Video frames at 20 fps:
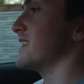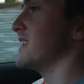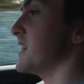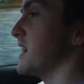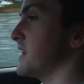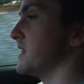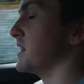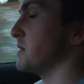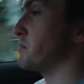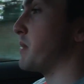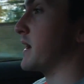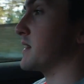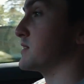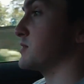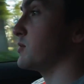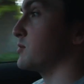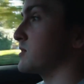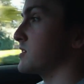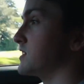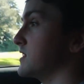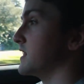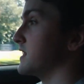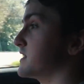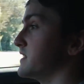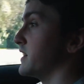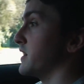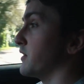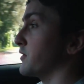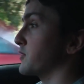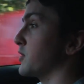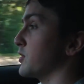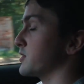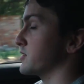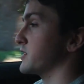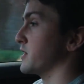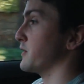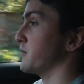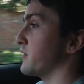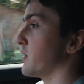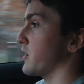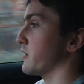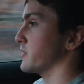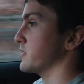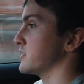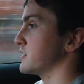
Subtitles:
And the best 0 to 60 I've got so far is